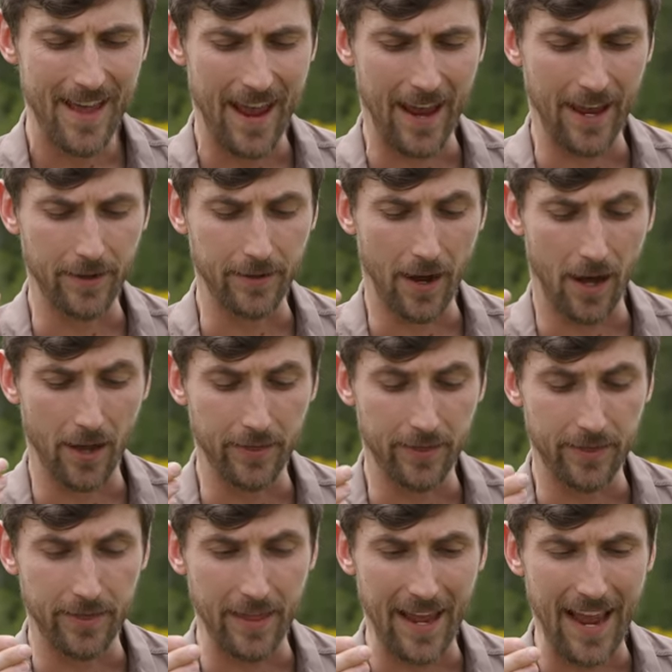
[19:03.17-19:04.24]
and uh,
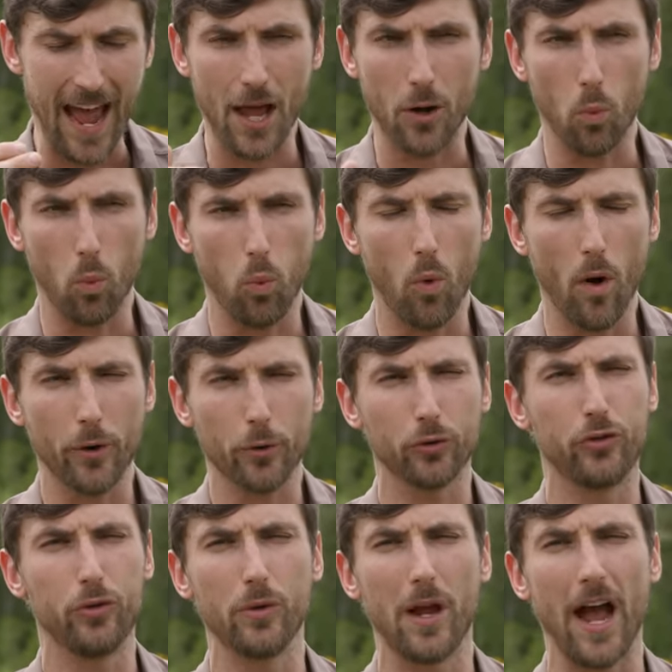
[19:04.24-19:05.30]
they had one or two